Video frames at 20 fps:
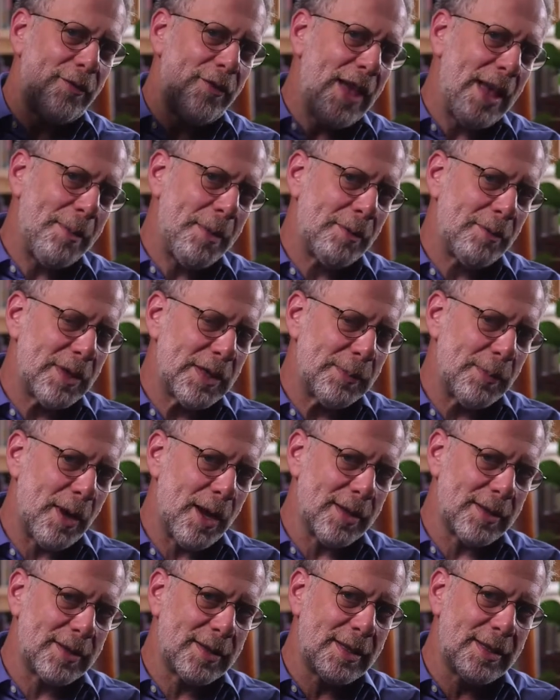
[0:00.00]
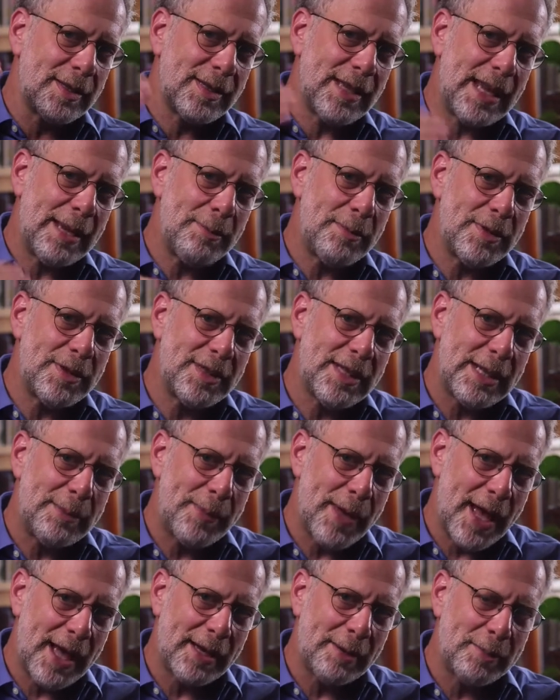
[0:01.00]
famine response, the same
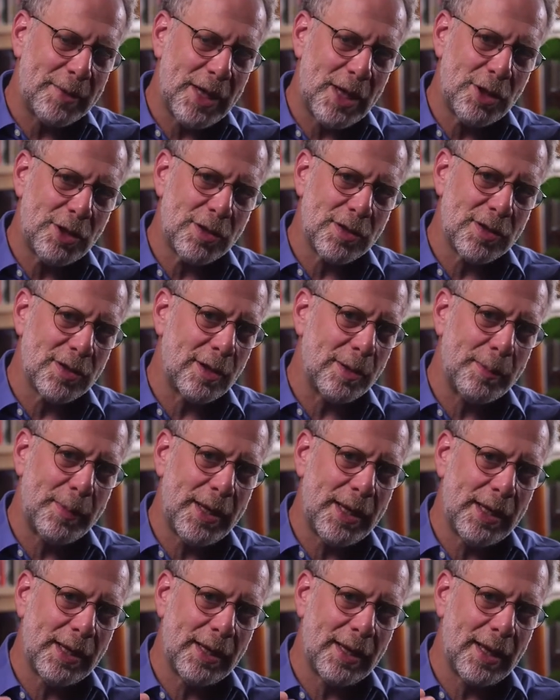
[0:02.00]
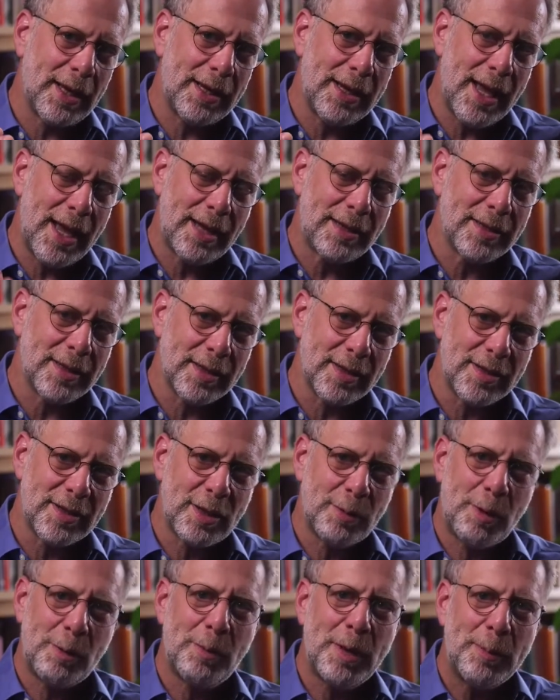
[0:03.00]
deep adaptations are being enacted. And
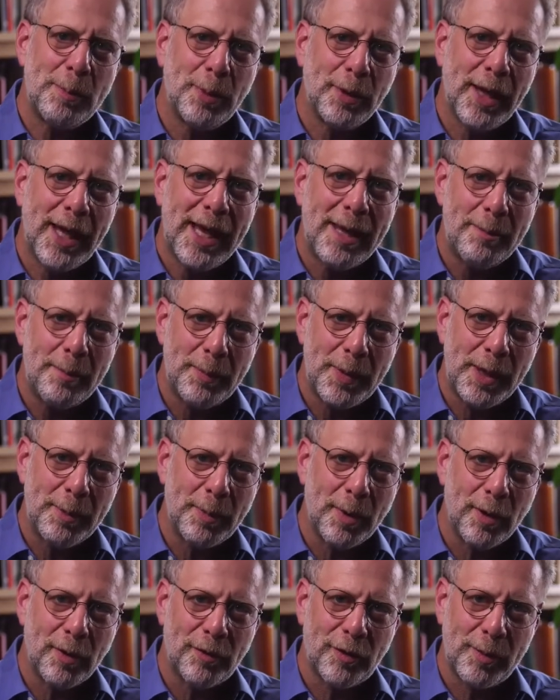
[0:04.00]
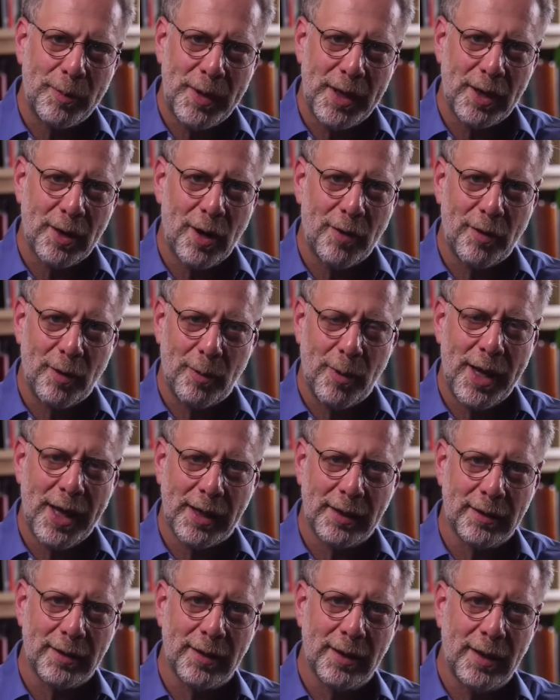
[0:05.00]
so when we blame people for being
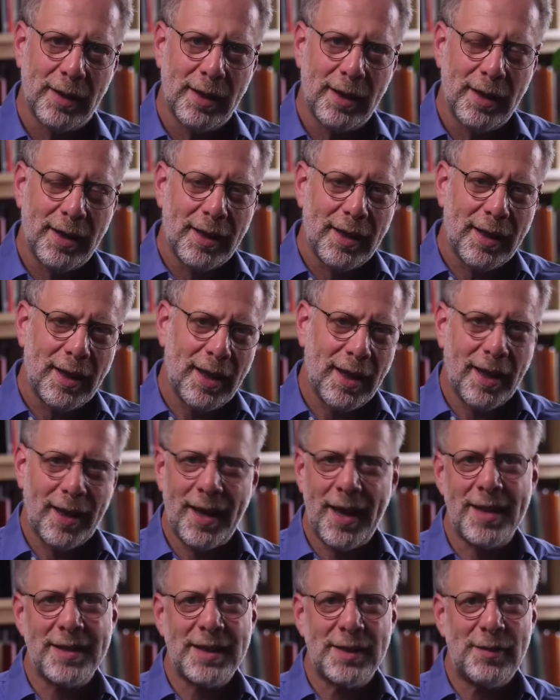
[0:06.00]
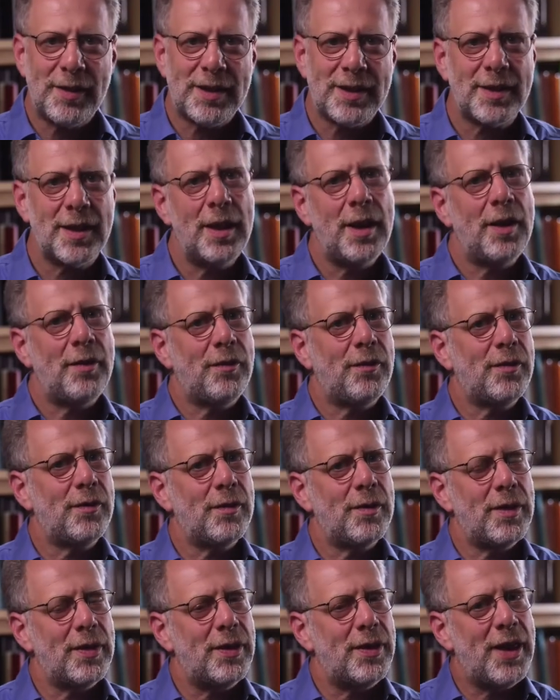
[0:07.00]
overweight, as if it's
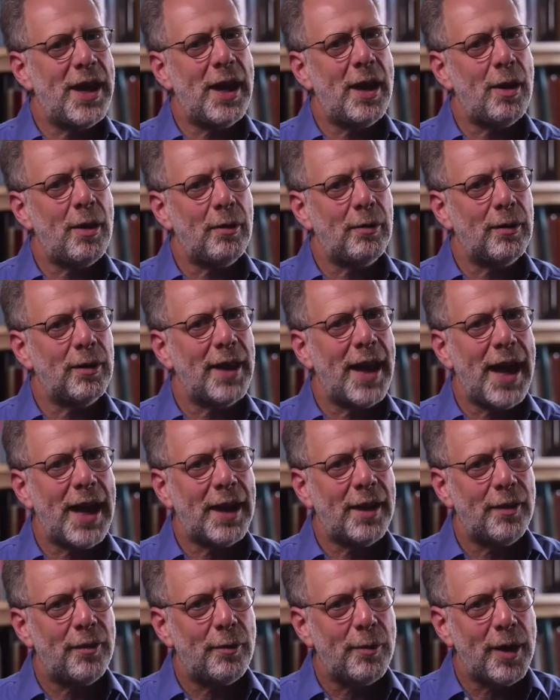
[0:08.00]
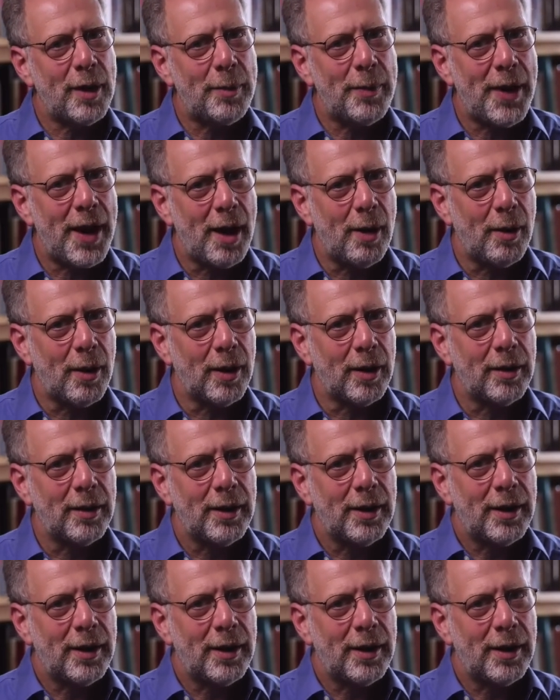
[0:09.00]
their lack of willpower,